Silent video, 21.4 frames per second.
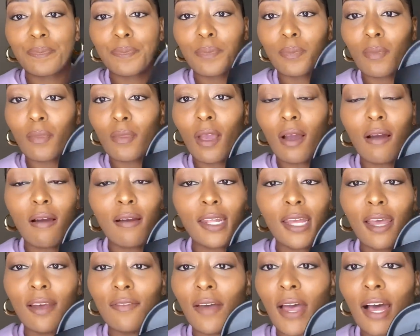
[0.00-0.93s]
I already
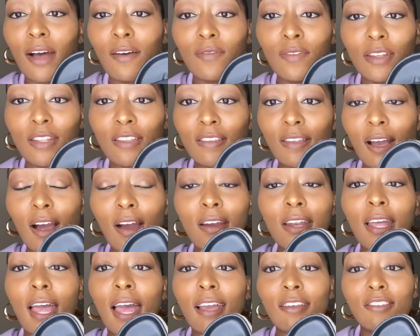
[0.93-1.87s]
have outfits. I already,
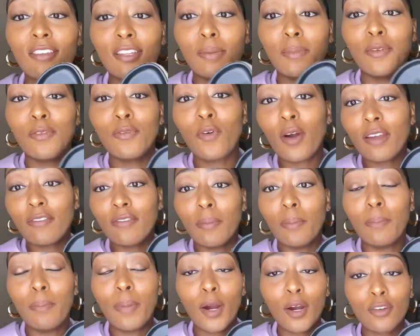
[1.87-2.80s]
actually, before I even
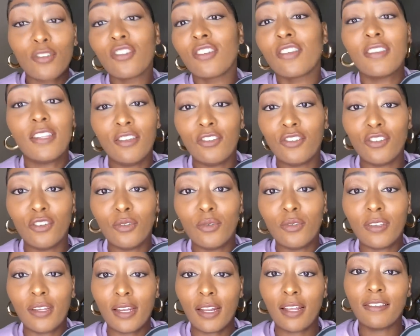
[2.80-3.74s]
purchased these shoes
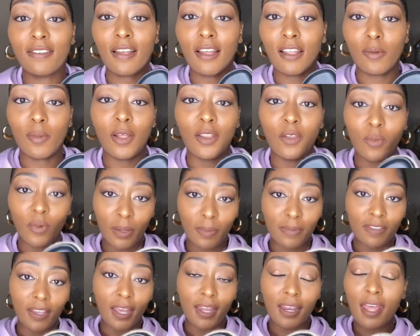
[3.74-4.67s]
and I saw them on the
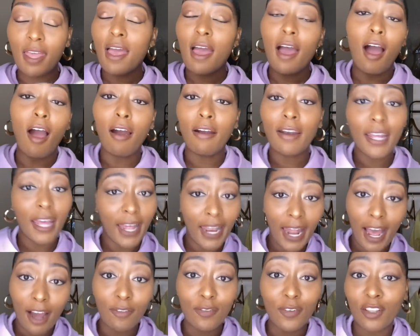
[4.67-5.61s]
website, I already had
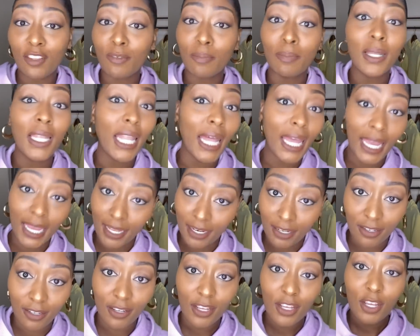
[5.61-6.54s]
outfits planned
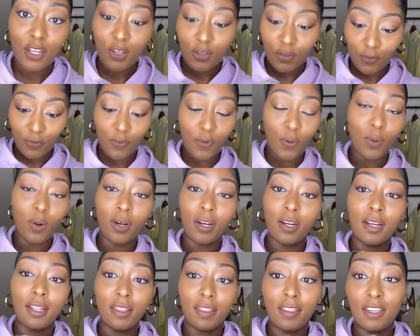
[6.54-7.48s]
for
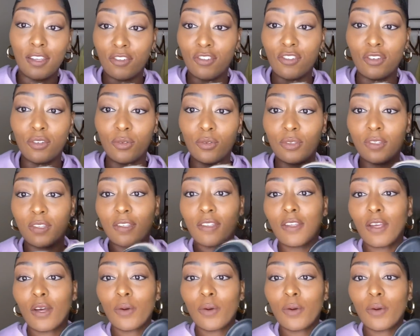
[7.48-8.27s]
these shoes. So,